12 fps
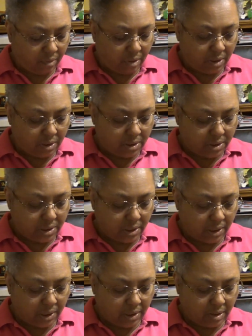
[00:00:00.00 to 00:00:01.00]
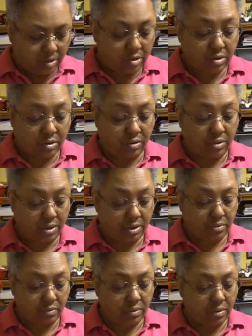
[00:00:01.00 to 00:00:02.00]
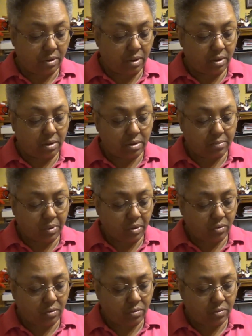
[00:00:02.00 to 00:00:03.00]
Let's see, I'll show you this one. It's small.